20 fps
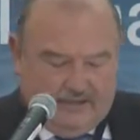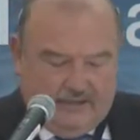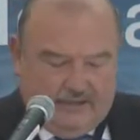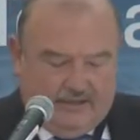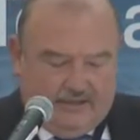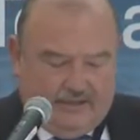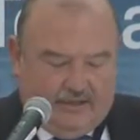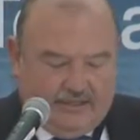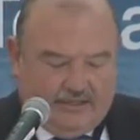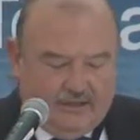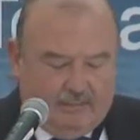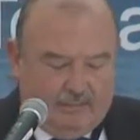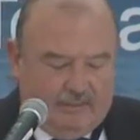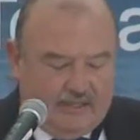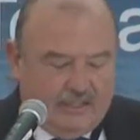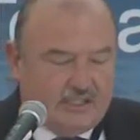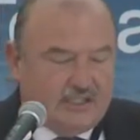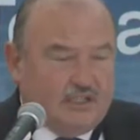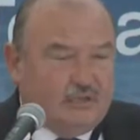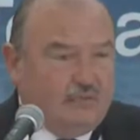Our
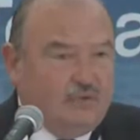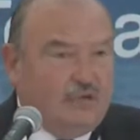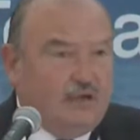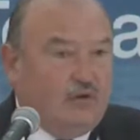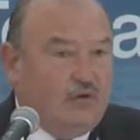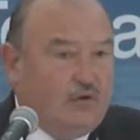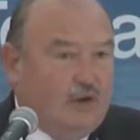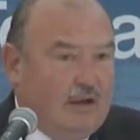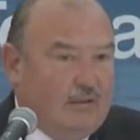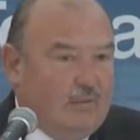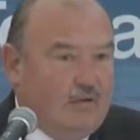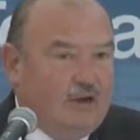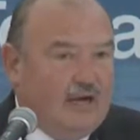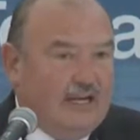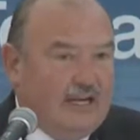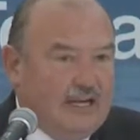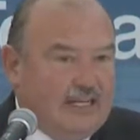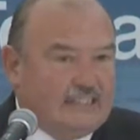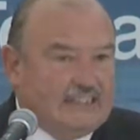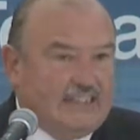mobile phones
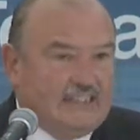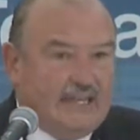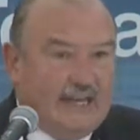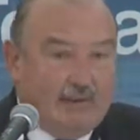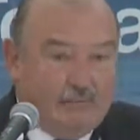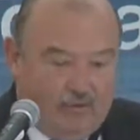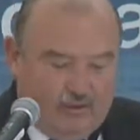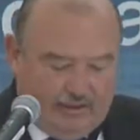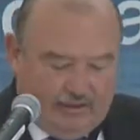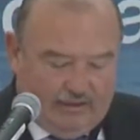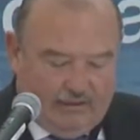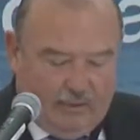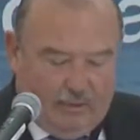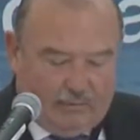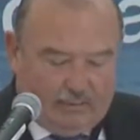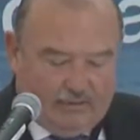play